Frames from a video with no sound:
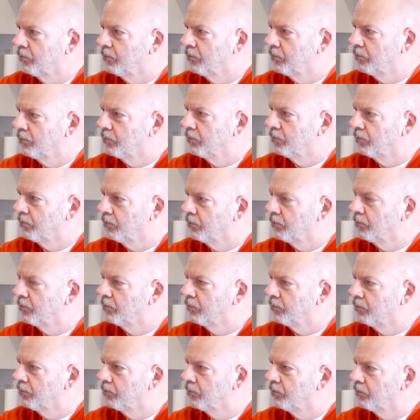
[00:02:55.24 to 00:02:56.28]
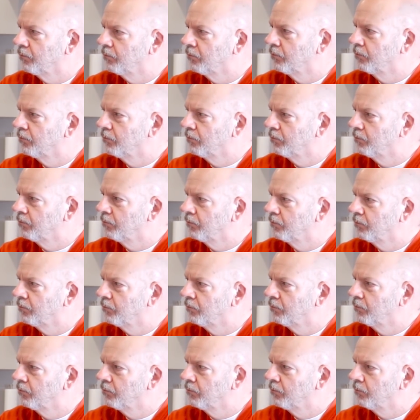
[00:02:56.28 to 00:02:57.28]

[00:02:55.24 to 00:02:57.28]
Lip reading: The person shown says nothing.